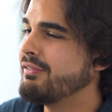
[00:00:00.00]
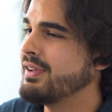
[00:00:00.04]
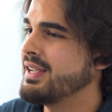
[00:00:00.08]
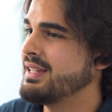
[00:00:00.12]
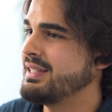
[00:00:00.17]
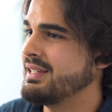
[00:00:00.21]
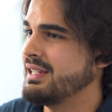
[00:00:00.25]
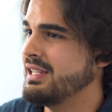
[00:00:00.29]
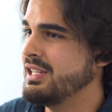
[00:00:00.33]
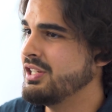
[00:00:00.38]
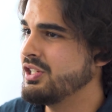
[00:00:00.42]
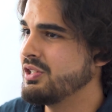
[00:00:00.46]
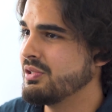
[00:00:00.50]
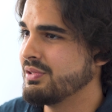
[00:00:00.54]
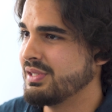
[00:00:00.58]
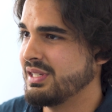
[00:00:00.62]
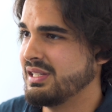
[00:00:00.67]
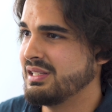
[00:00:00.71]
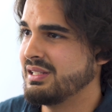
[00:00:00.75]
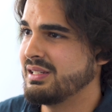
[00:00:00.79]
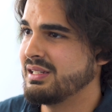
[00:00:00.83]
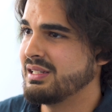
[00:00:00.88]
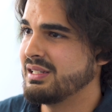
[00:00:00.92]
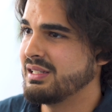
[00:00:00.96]
face
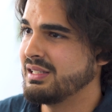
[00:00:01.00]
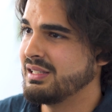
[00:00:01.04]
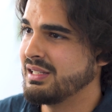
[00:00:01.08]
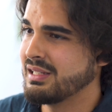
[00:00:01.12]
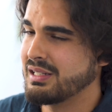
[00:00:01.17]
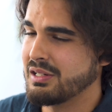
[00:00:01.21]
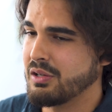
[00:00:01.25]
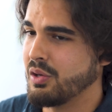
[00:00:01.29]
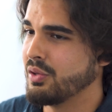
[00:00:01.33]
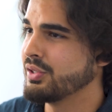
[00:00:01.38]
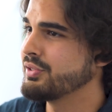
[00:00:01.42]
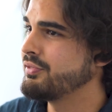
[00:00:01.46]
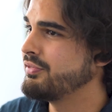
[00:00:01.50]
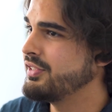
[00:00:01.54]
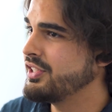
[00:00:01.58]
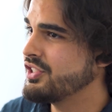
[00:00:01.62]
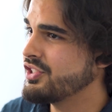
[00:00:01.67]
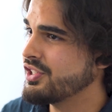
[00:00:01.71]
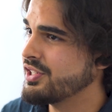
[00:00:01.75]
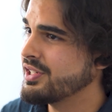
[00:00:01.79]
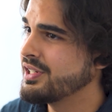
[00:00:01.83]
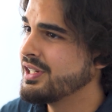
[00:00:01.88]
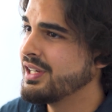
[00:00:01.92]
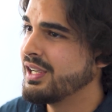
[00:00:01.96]
issues in the close
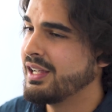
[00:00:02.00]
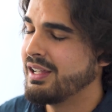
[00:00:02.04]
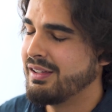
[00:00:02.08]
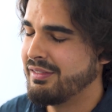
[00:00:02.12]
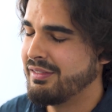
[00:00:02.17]
future.